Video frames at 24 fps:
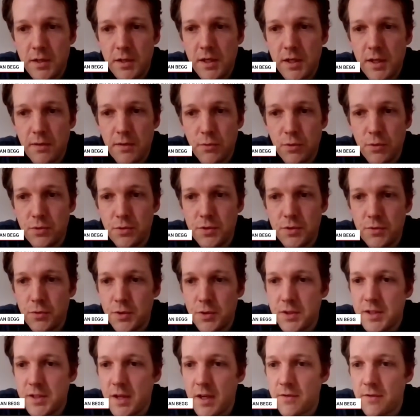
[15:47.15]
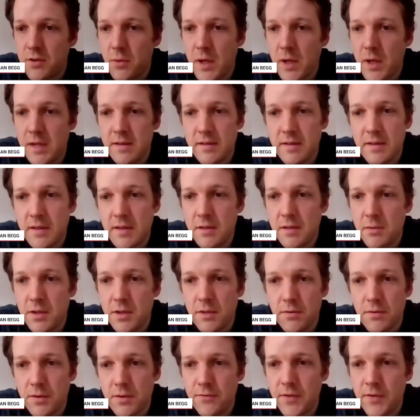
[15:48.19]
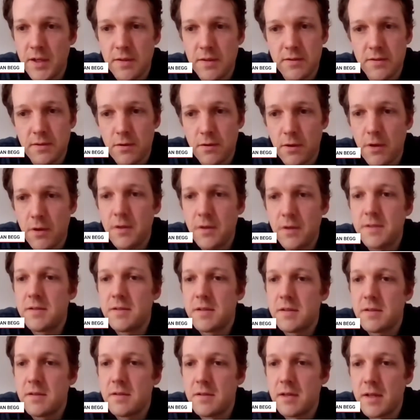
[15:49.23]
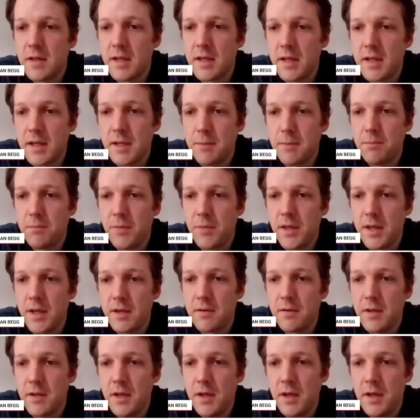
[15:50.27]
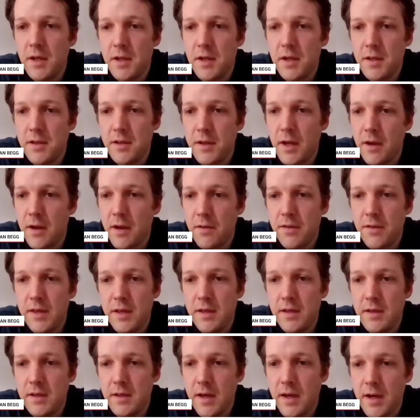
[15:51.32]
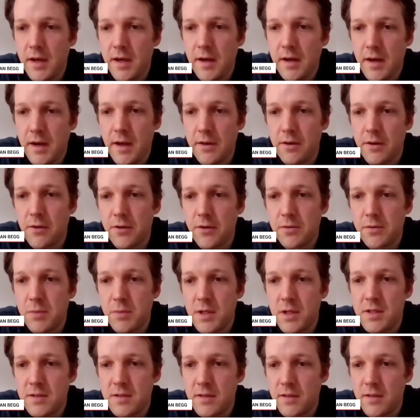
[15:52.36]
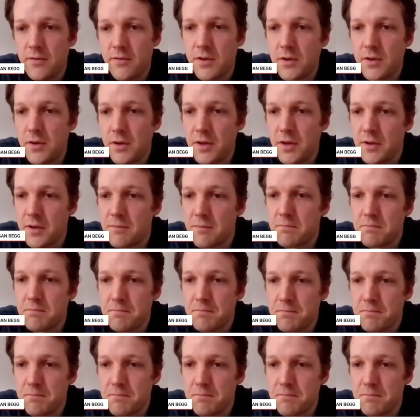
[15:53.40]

we'll just have to wait and see. But fingers crossed that none of the other crossbenchers are returning.